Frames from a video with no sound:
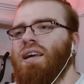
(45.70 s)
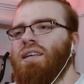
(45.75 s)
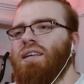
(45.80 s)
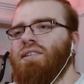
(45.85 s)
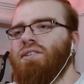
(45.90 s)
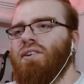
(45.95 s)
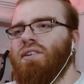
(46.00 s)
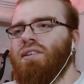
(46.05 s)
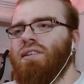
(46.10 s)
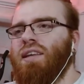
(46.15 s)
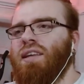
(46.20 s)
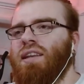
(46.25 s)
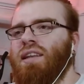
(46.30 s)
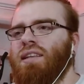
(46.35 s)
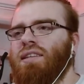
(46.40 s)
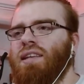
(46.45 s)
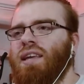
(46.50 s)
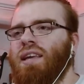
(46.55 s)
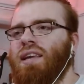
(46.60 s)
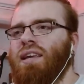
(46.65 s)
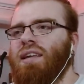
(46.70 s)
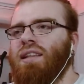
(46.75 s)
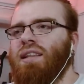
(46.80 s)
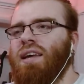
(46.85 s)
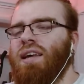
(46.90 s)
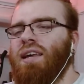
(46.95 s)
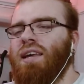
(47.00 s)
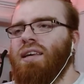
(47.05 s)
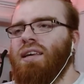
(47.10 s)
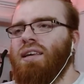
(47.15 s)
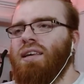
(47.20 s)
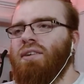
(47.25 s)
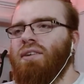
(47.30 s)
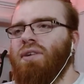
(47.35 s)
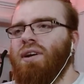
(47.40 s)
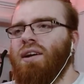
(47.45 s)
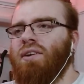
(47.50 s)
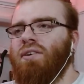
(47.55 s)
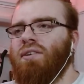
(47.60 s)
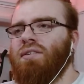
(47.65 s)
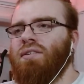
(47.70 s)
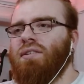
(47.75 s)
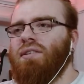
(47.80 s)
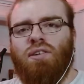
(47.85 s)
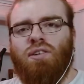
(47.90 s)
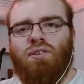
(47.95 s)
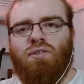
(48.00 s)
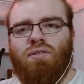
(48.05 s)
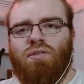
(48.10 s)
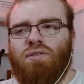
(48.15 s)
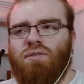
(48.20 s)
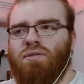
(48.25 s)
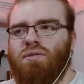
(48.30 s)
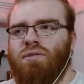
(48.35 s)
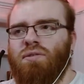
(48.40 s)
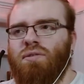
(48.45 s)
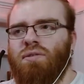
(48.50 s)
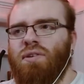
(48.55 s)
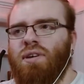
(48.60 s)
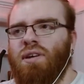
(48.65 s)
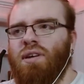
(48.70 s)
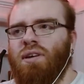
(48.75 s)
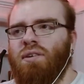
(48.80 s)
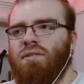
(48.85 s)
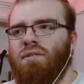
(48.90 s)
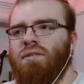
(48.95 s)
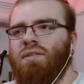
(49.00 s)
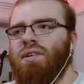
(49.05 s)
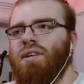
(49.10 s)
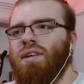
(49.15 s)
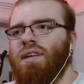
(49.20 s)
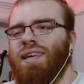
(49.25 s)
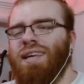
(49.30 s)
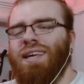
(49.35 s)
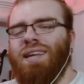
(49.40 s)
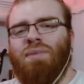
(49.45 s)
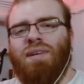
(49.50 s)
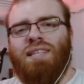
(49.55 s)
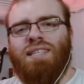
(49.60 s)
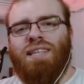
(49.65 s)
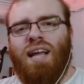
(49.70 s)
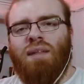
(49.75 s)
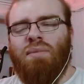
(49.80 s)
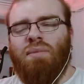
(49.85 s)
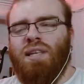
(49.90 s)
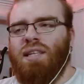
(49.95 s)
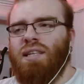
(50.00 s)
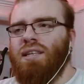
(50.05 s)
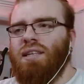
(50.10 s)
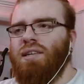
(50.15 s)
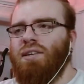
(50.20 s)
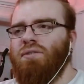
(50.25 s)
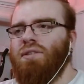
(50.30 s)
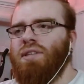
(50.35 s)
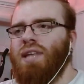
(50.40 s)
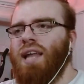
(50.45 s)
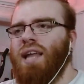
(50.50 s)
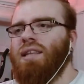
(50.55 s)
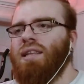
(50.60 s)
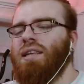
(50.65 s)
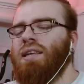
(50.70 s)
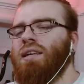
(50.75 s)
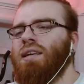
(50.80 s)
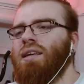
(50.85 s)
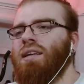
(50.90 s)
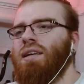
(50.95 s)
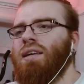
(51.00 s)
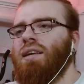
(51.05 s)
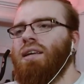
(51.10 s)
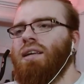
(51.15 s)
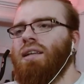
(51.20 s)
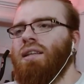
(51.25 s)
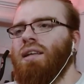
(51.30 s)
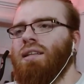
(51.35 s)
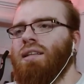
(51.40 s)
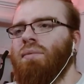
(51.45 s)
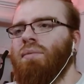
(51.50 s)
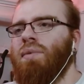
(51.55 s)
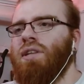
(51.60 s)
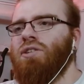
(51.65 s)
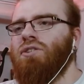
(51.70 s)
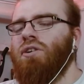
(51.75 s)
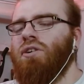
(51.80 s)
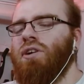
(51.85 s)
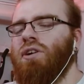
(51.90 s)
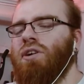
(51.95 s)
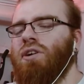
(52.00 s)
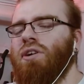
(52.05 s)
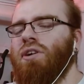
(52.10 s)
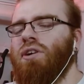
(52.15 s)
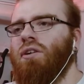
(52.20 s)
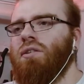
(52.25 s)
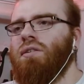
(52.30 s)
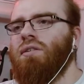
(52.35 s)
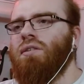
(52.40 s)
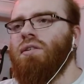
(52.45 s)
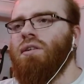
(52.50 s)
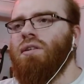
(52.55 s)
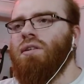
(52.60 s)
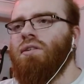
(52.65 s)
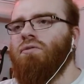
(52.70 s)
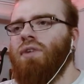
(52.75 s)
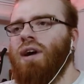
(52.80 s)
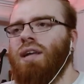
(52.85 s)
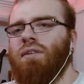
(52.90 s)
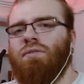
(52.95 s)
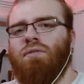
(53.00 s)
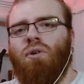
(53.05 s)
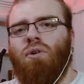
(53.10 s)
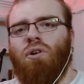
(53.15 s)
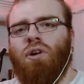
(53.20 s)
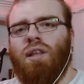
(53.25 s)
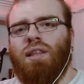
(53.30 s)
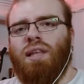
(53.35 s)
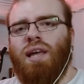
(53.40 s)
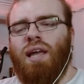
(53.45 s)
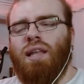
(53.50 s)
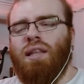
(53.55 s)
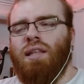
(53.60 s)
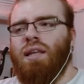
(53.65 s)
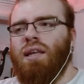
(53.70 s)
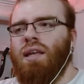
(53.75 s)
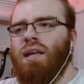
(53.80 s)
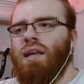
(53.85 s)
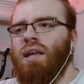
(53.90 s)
It's not anything like you are not used to, you know, hear me tell me you that I'm enjoying a lot the ride of Walking Dead.